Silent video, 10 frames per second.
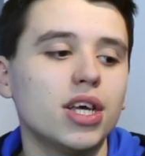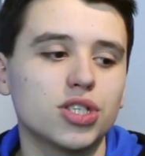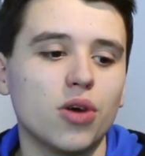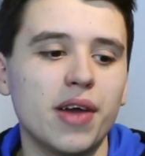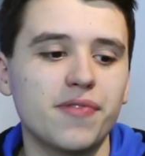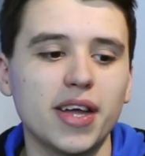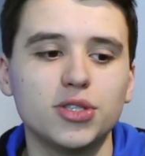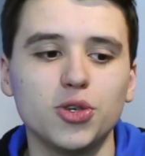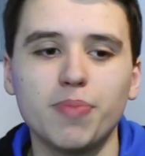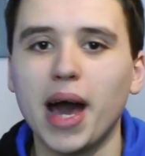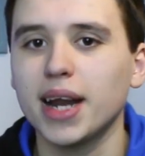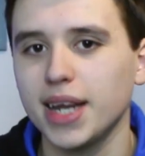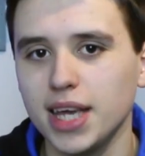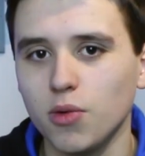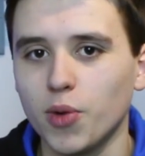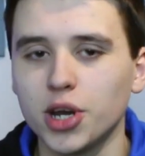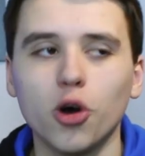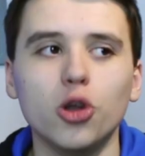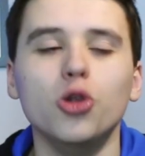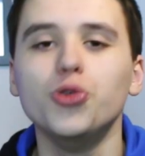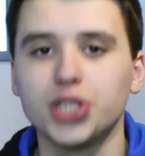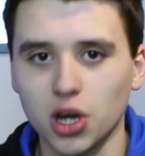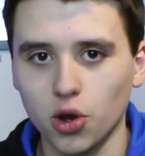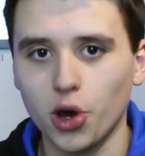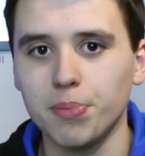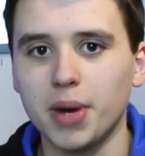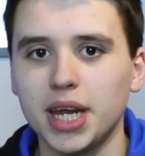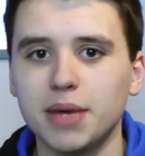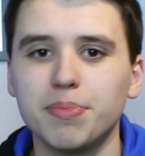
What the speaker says: So if they do badly, we're not losing a lot in money.